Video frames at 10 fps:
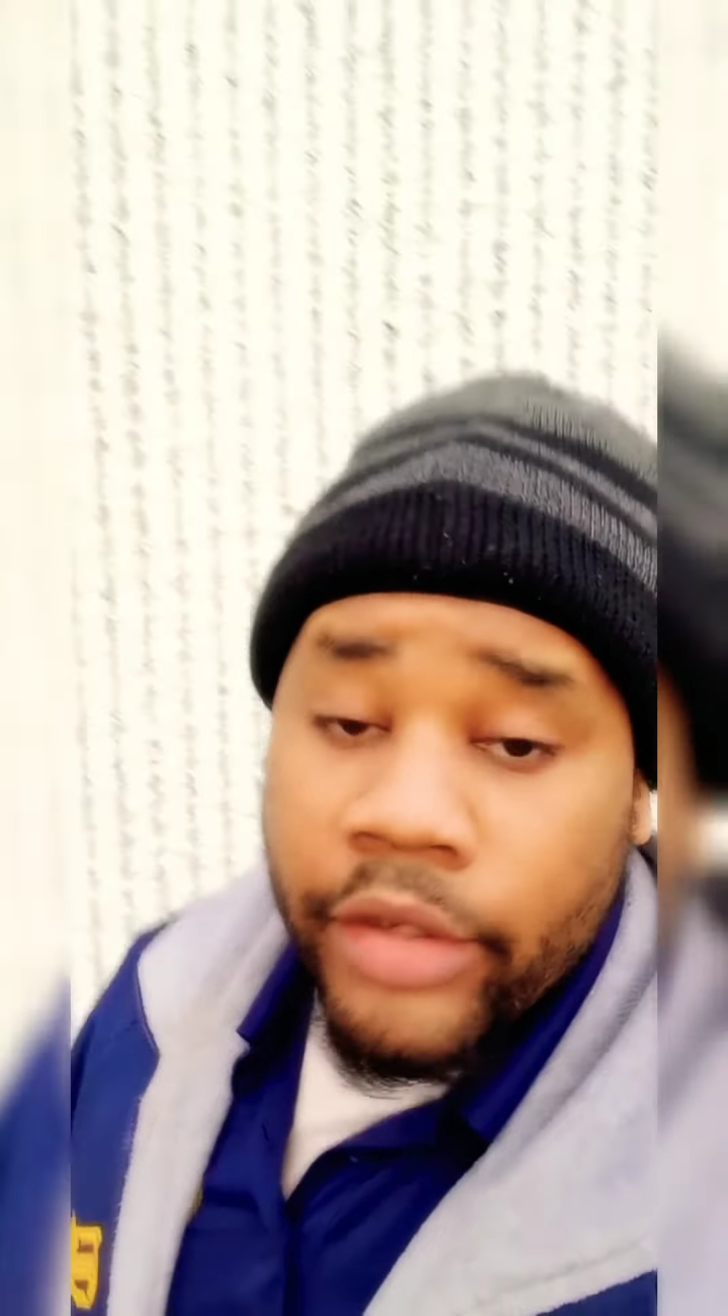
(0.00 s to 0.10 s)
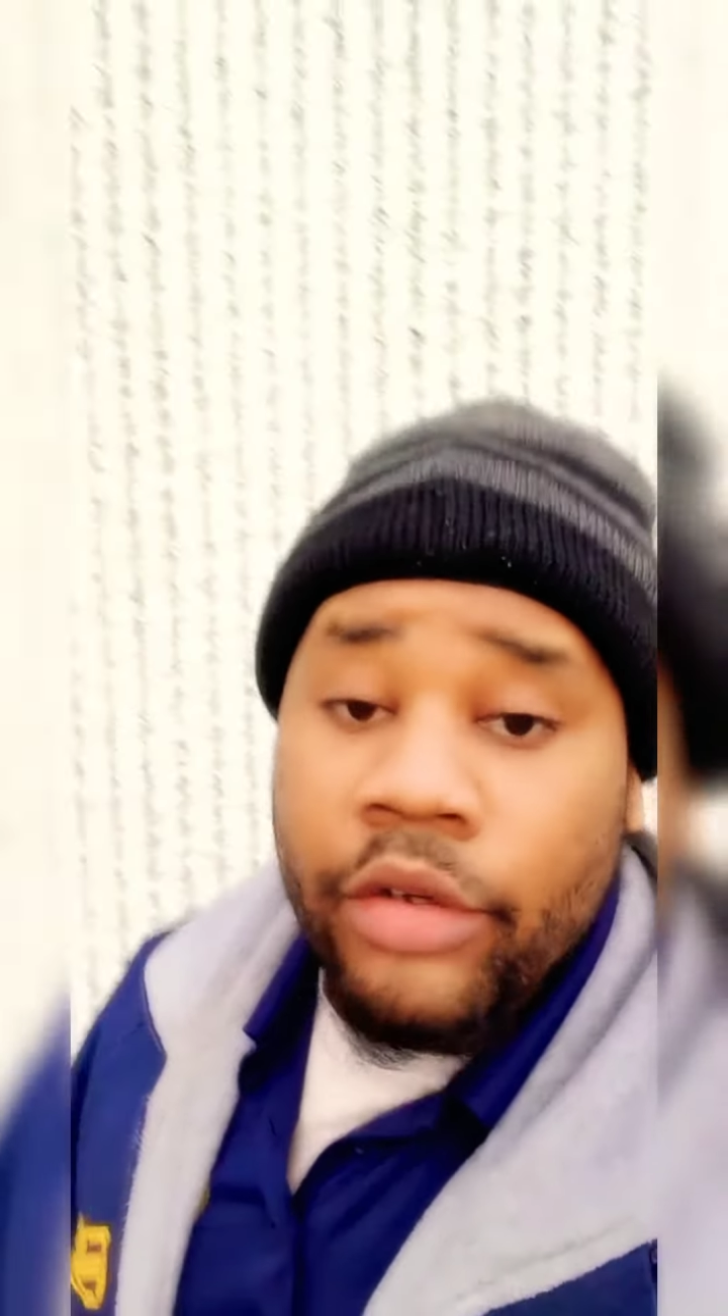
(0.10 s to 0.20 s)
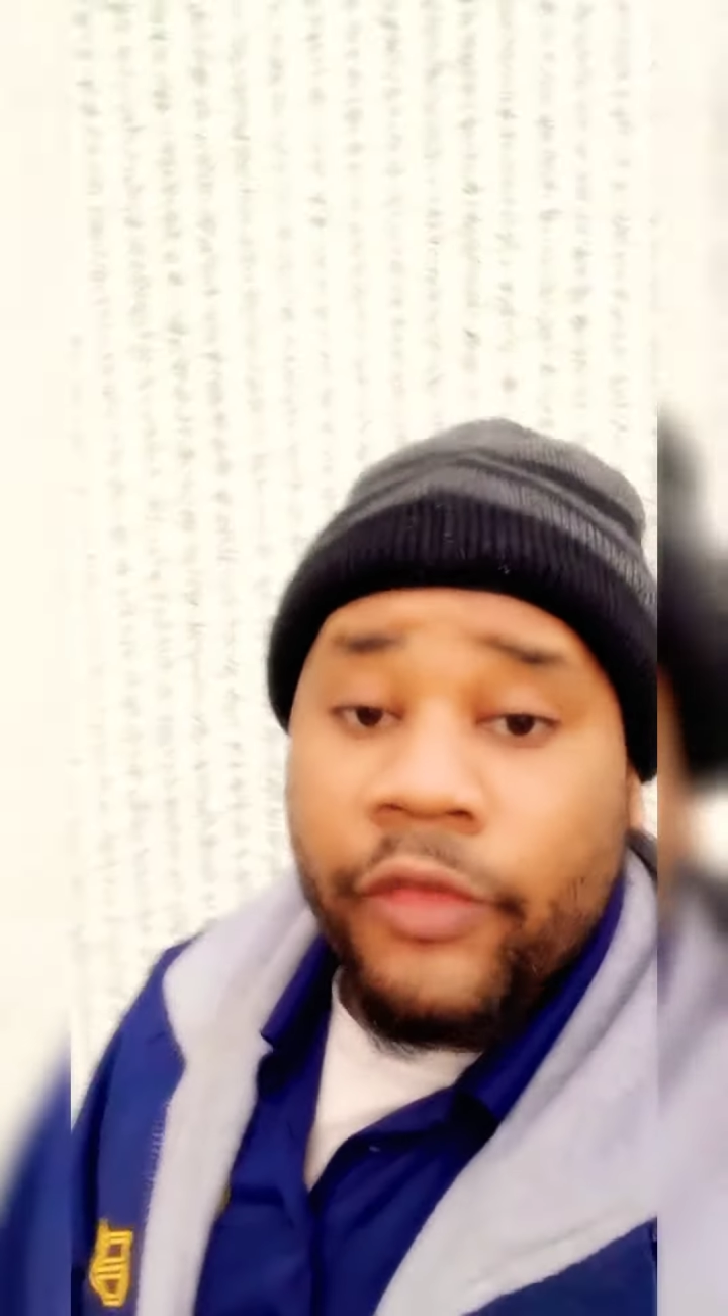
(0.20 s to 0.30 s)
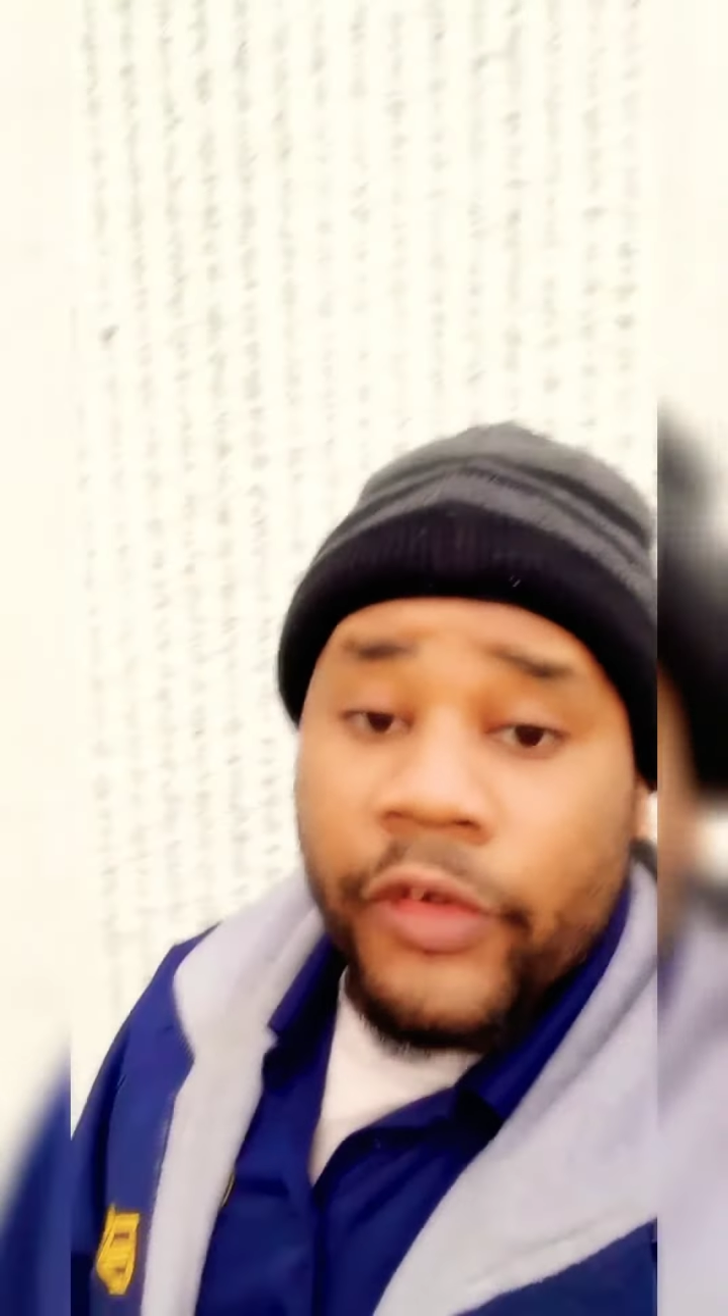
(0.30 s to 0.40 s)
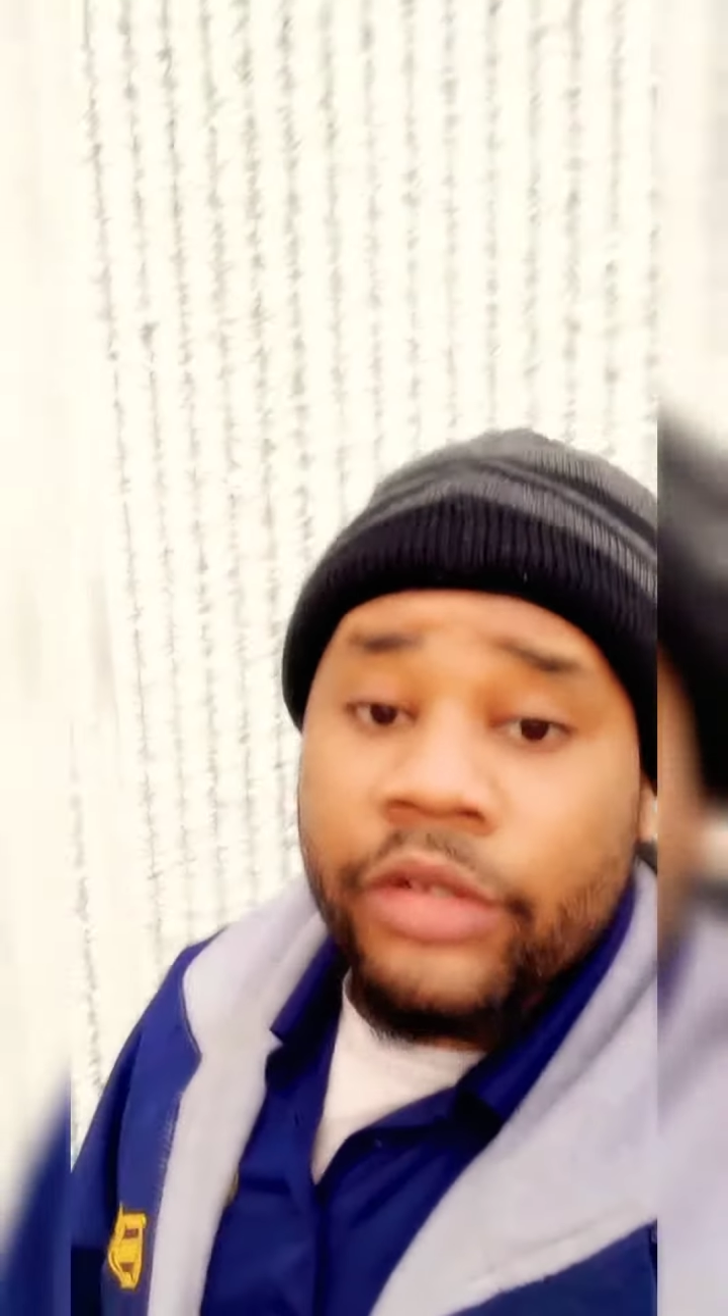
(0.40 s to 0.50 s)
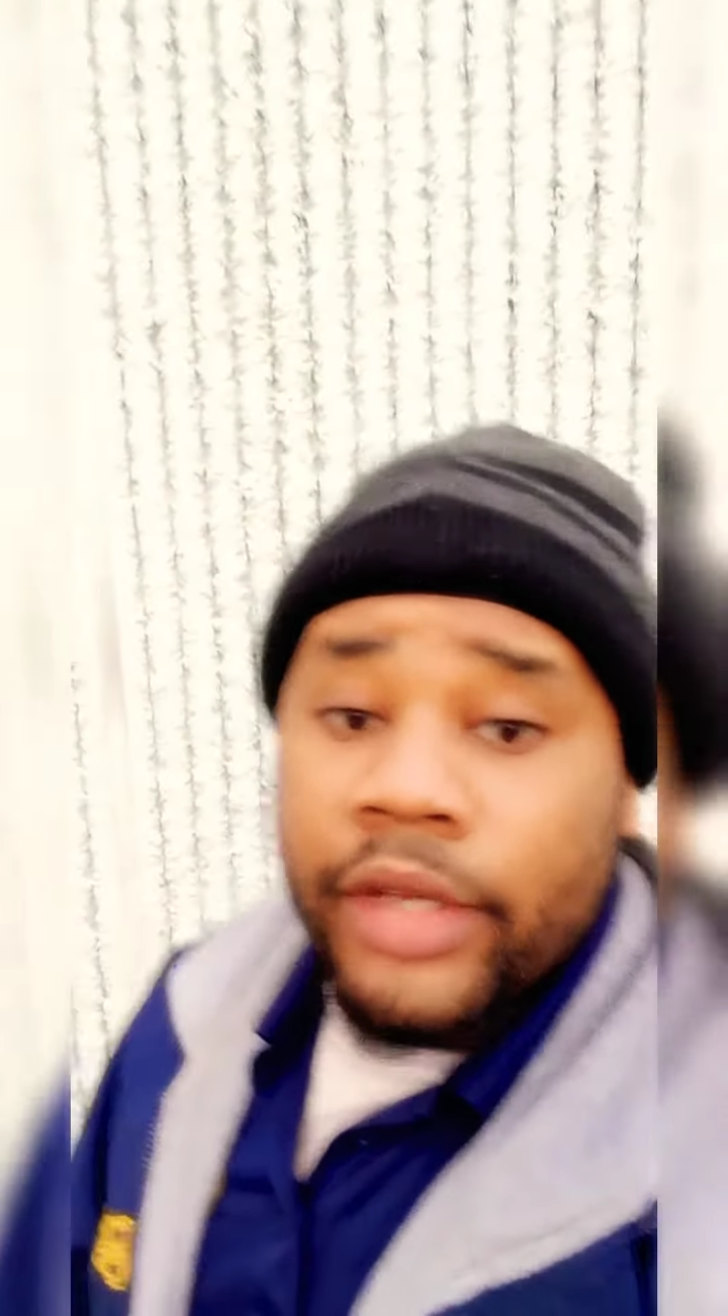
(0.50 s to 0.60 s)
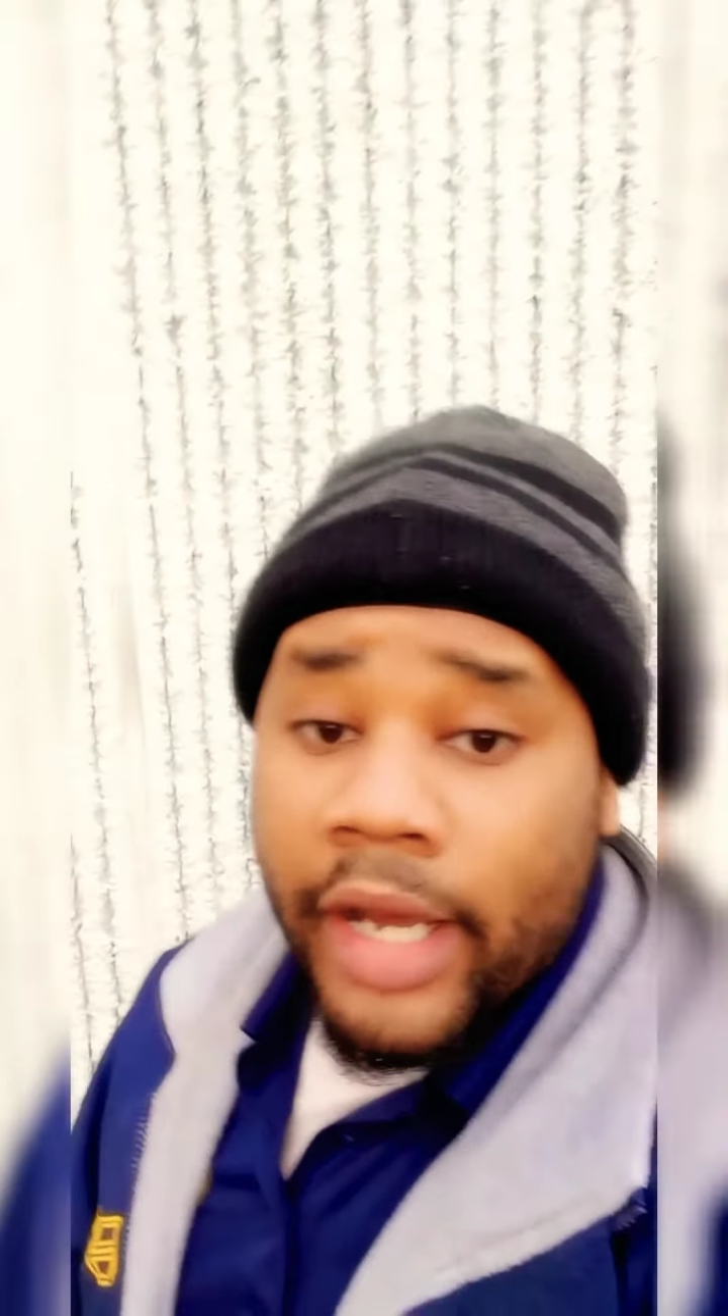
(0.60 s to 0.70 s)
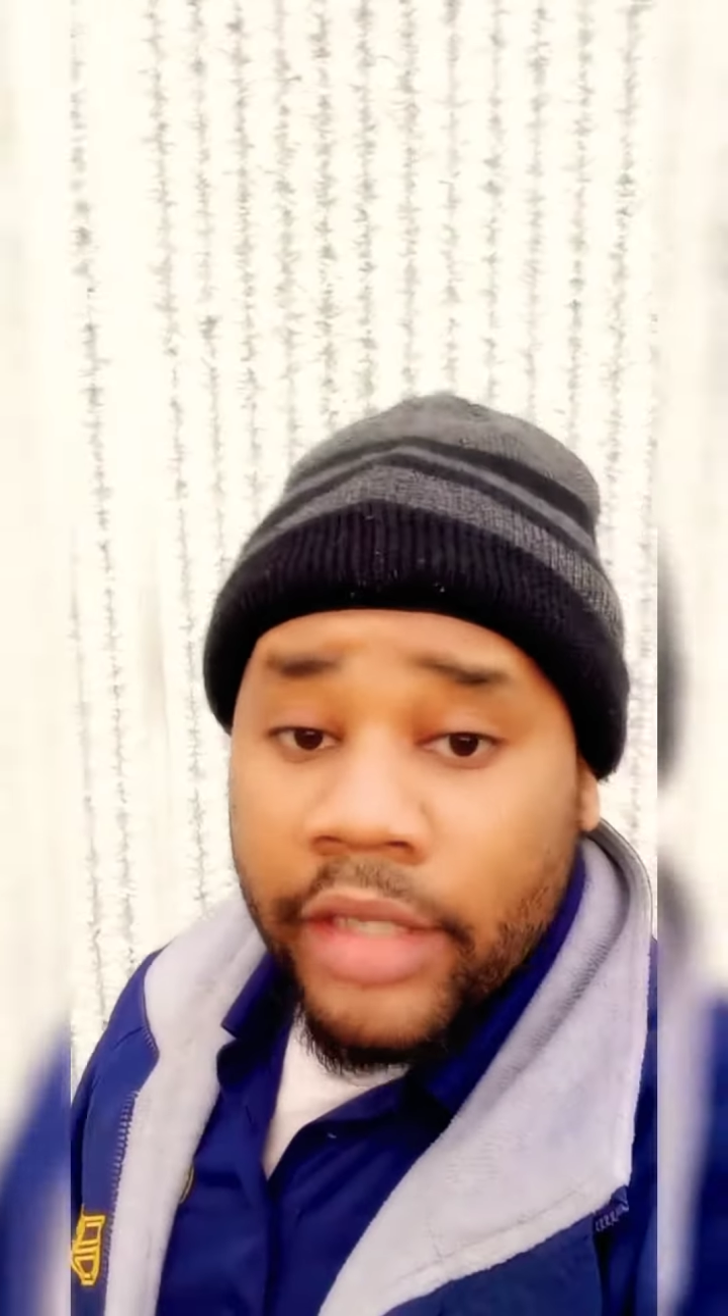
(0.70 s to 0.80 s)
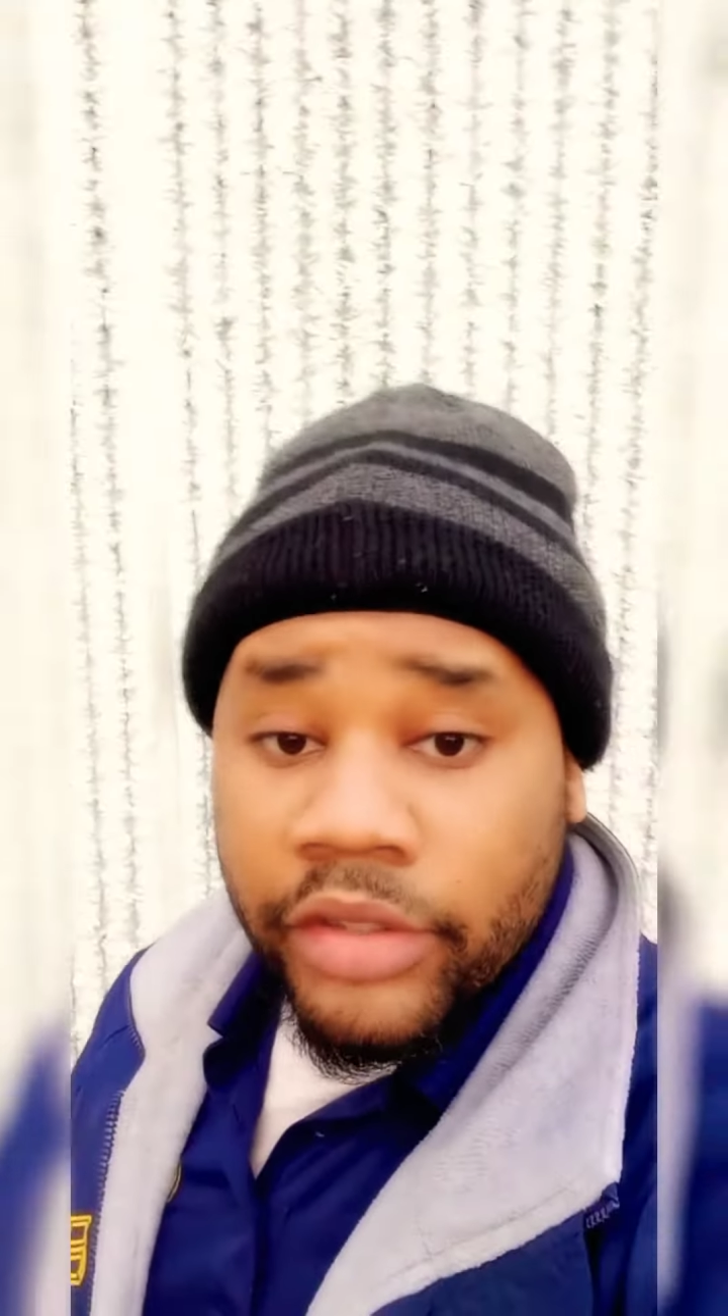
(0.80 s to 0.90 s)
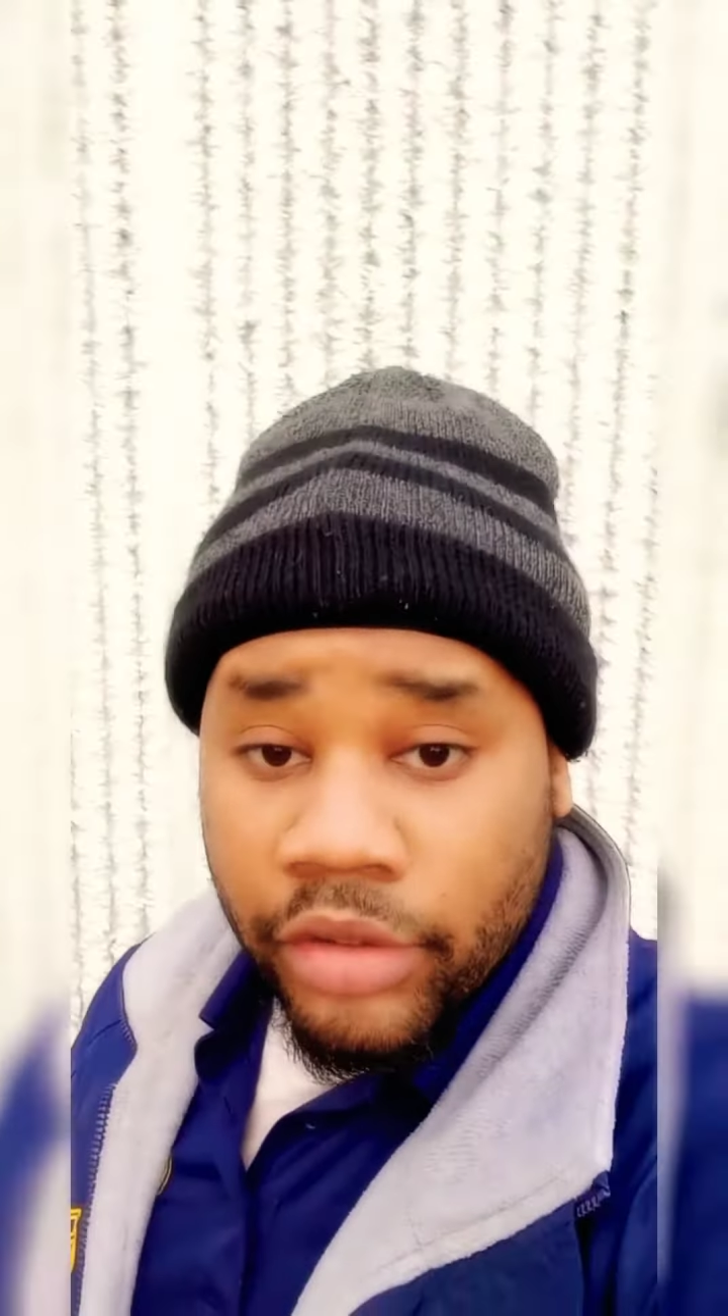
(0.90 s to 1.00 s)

do it for you guys